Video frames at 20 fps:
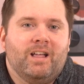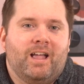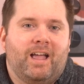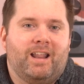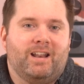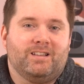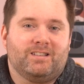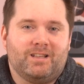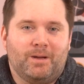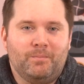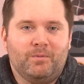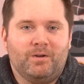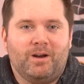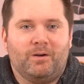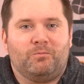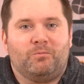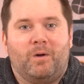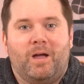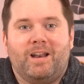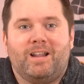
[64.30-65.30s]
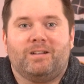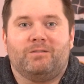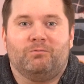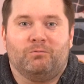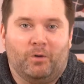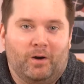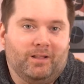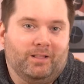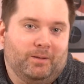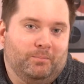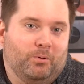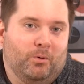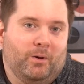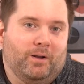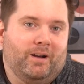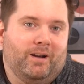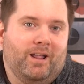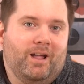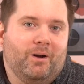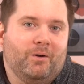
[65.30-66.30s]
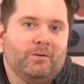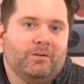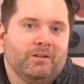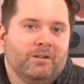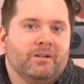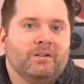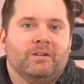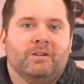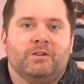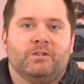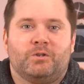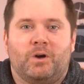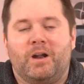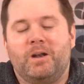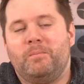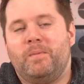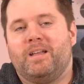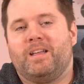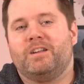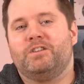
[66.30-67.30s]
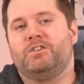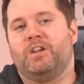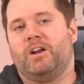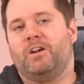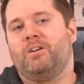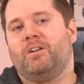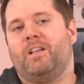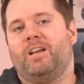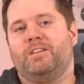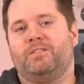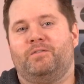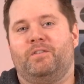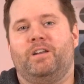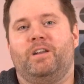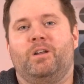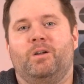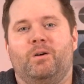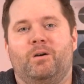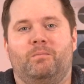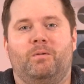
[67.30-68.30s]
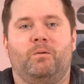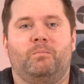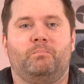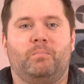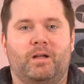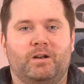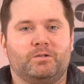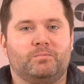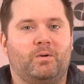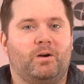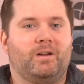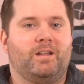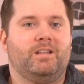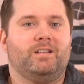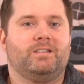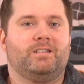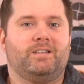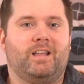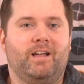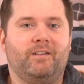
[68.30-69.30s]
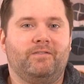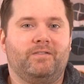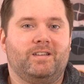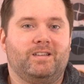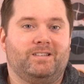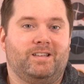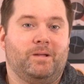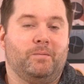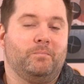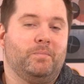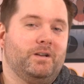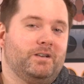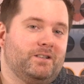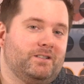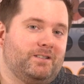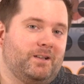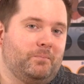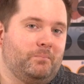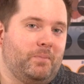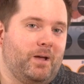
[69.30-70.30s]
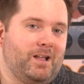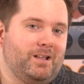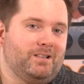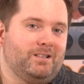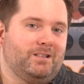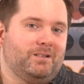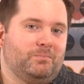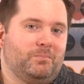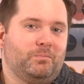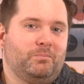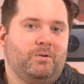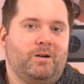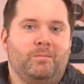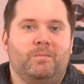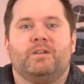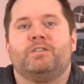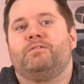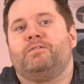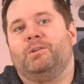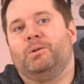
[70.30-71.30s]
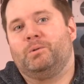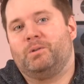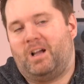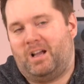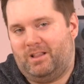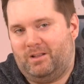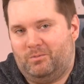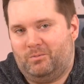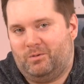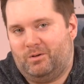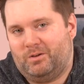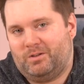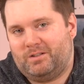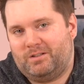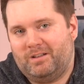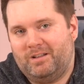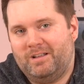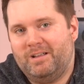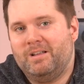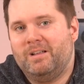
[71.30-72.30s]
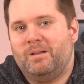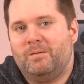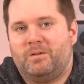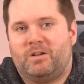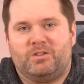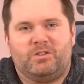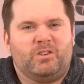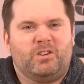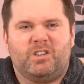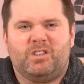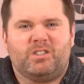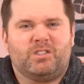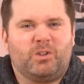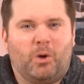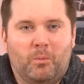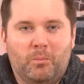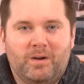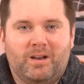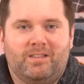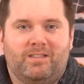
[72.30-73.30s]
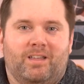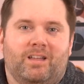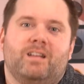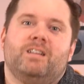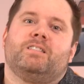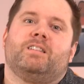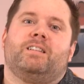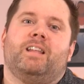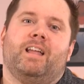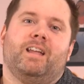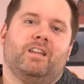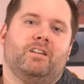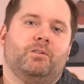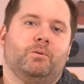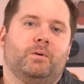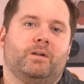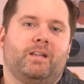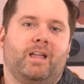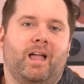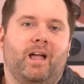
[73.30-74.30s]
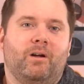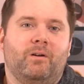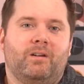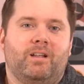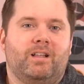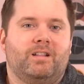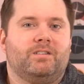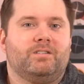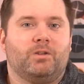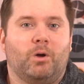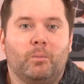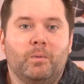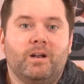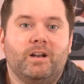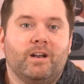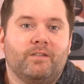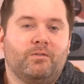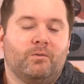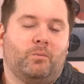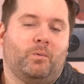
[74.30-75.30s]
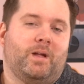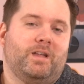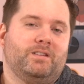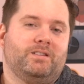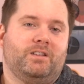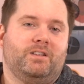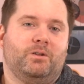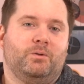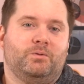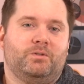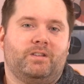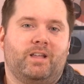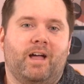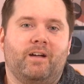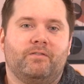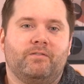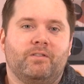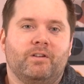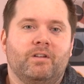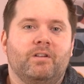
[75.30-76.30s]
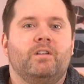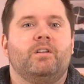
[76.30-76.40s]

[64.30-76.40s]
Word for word: And as someone at Reddit rightly pointed out, trying to make a generalized video about benchmarking Ceph is ambitious at best, but pretty much futile at worst, because there's just so many things to take into account and so many different ways to use Ceph.